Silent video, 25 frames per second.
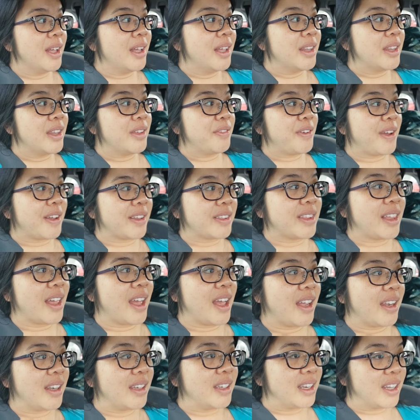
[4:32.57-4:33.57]
the fact
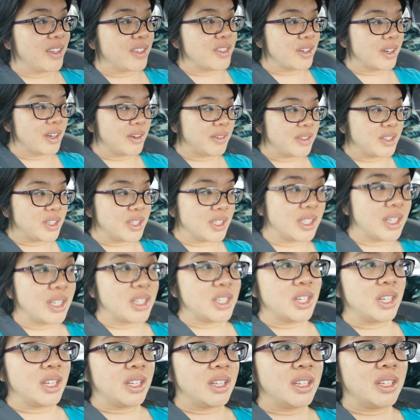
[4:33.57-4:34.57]
that yesterday was just
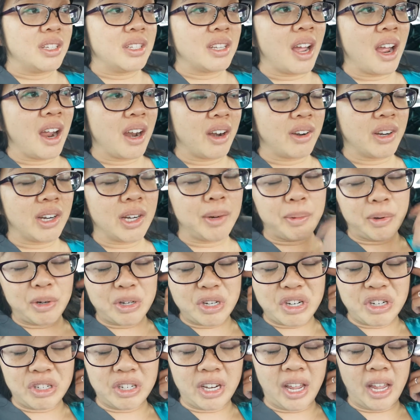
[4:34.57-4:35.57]
such a tiring and
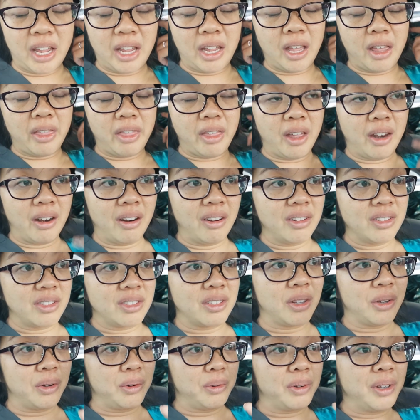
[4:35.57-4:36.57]
emotional day, and then
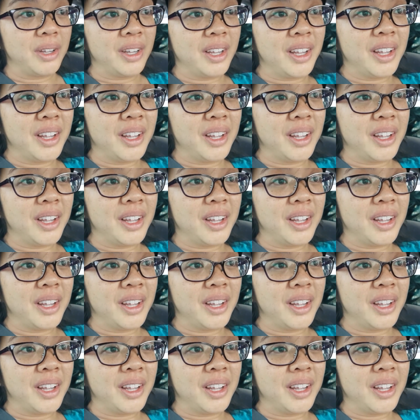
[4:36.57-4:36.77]
also